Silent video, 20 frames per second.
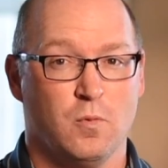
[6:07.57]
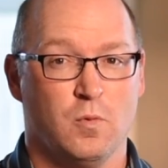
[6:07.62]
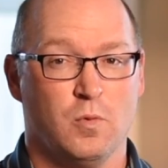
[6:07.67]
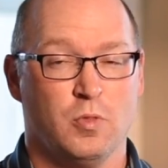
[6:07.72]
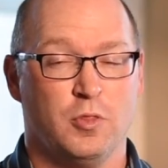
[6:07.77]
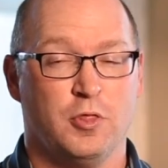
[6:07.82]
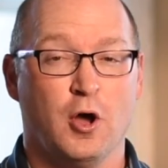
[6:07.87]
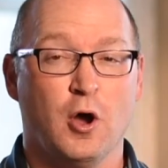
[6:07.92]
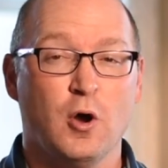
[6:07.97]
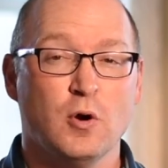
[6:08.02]

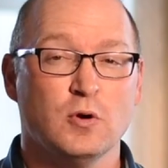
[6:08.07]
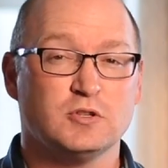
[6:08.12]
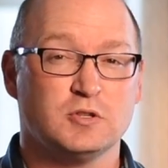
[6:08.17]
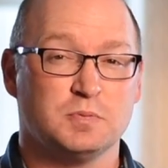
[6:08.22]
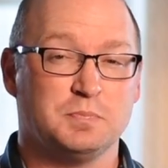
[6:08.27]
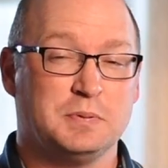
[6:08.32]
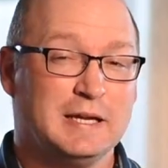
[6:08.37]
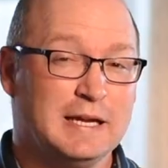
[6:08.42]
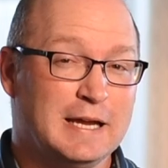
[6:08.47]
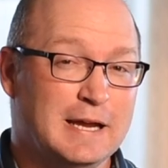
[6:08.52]
those
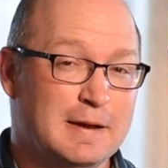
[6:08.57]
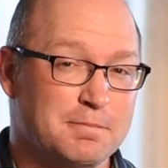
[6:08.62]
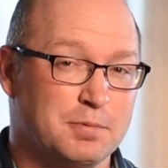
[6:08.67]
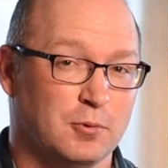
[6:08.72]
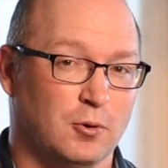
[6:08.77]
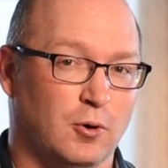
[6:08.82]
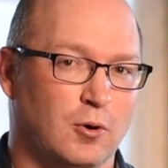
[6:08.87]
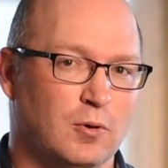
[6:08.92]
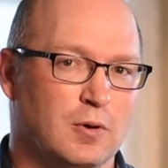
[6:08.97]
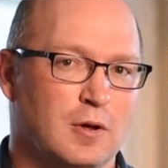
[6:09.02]

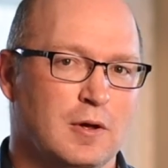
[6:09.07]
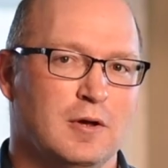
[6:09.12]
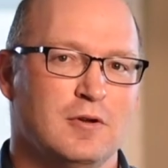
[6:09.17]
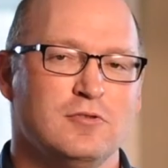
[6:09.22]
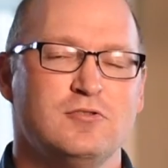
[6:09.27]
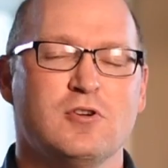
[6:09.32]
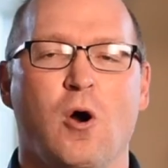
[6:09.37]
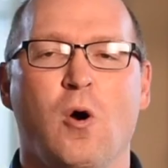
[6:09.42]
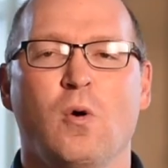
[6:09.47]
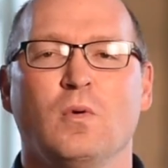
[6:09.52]
people
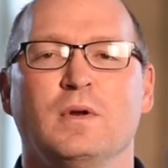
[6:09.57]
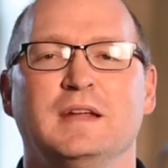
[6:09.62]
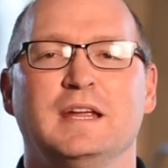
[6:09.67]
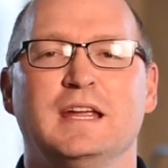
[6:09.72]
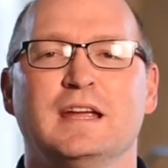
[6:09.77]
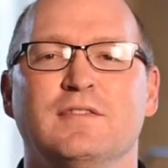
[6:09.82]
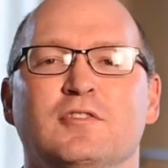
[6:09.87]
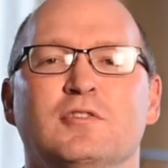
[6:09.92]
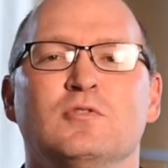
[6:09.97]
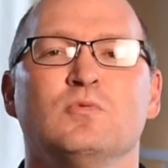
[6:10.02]
don't
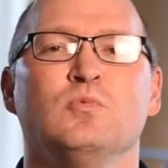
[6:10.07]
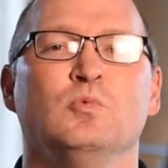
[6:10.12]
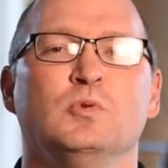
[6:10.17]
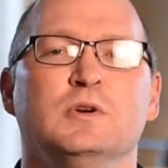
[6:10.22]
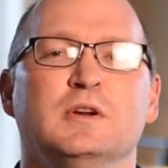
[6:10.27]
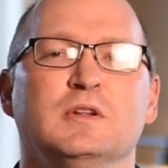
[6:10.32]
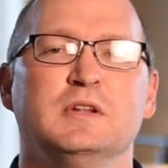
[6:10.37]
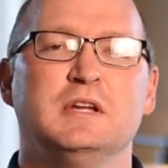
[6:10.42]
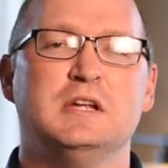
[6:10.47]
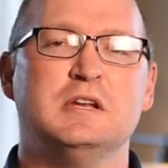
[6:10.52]
even
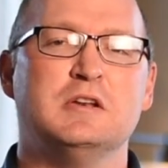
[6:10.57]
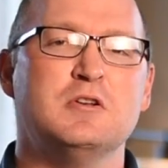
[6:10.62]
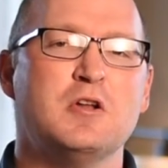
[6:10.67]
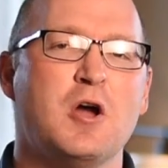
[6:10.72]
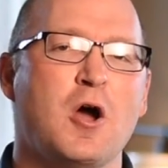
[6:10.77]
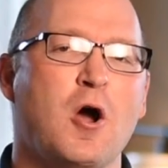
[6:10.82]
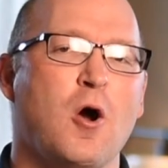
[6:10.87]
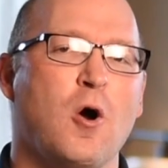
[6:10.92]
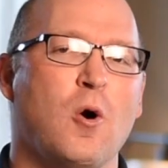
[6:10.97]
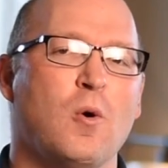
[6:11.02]
really
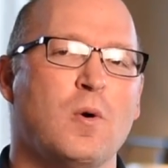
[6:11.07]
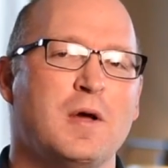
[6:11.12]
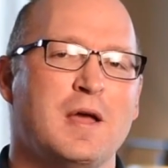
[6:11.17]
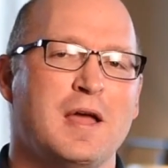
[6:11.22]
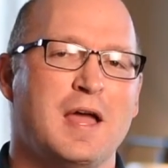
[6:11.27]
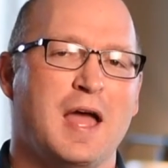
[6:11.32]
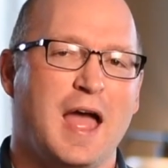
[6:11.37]
know